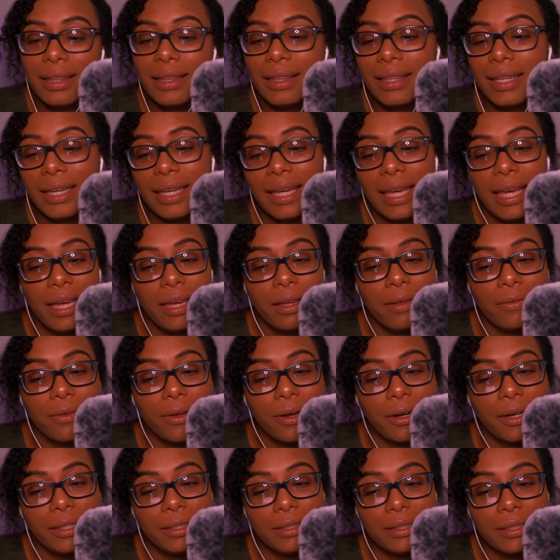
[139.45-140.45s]
The King of
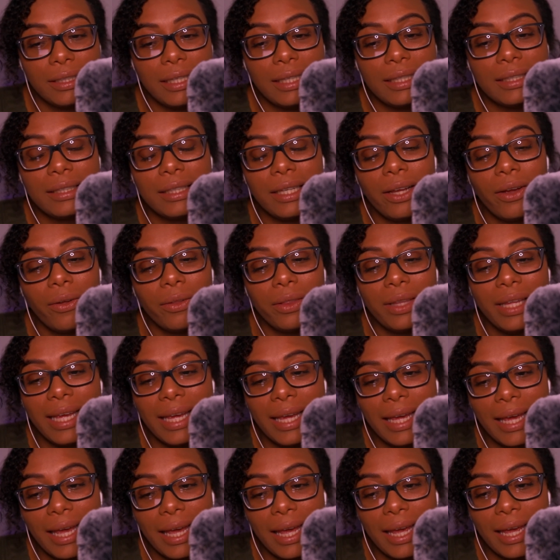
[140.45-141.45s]
Hearts is the only
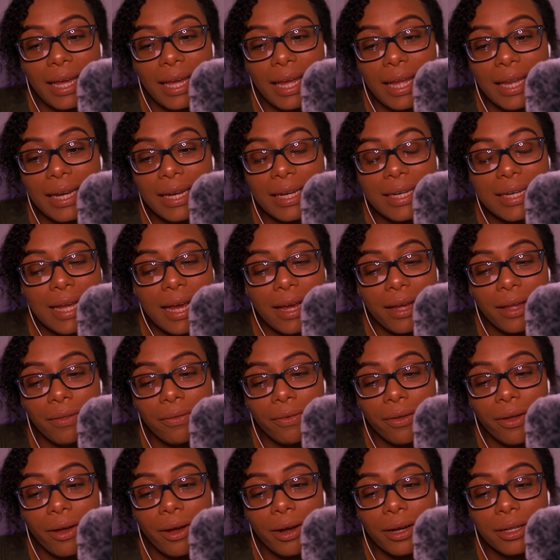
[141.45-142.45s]
king in a deck
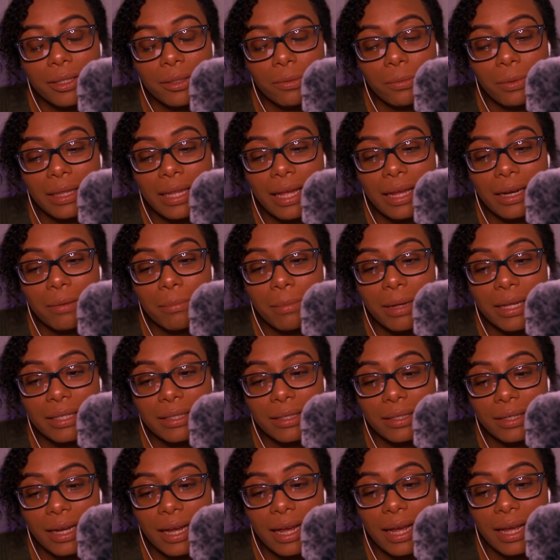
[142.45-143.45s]
of cards without a
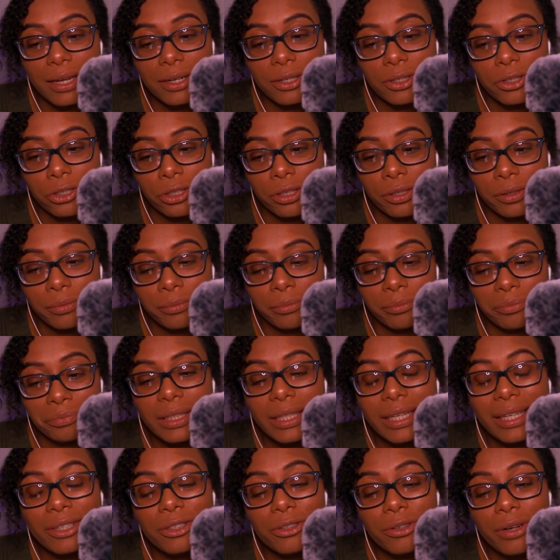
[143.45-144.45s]
mustache.
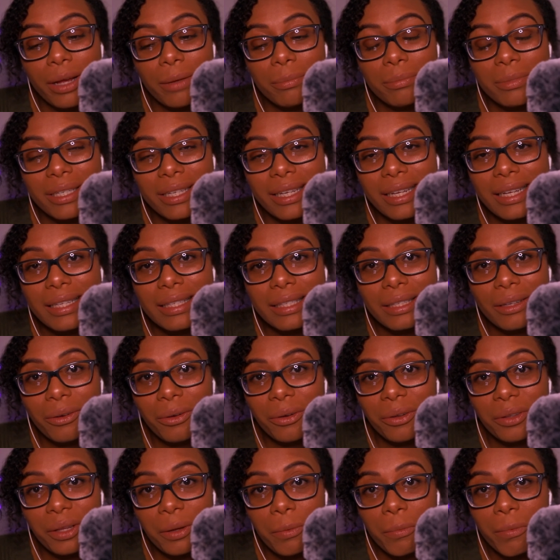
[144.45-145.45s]
Dreamt is the
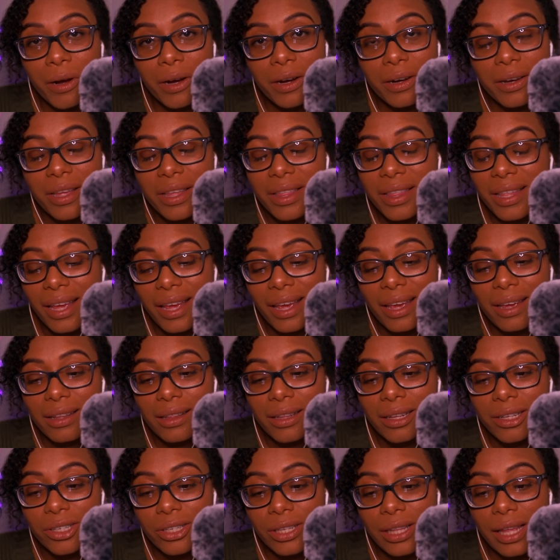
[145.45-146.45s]
only word in the
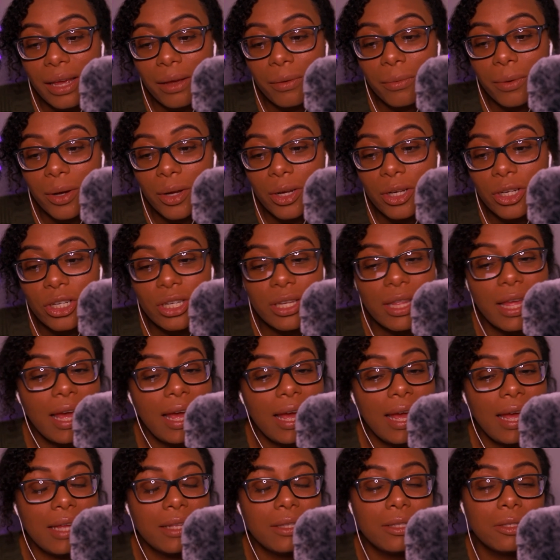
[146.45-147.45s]
English language that
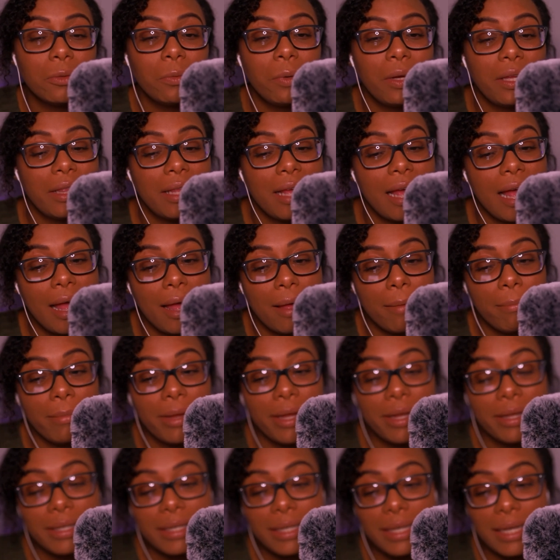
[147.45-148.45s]
ends with
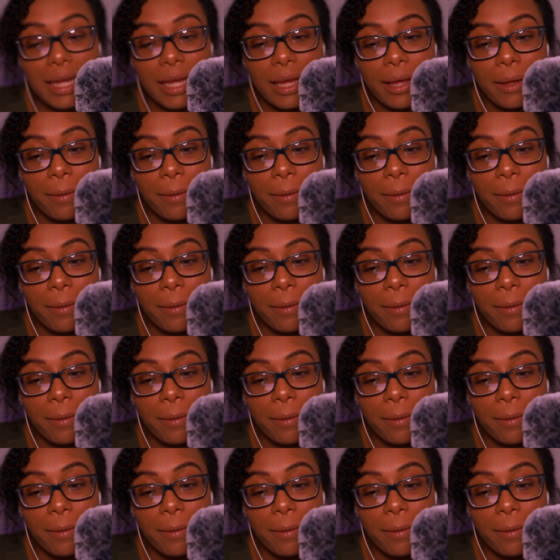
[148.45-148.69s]
MT.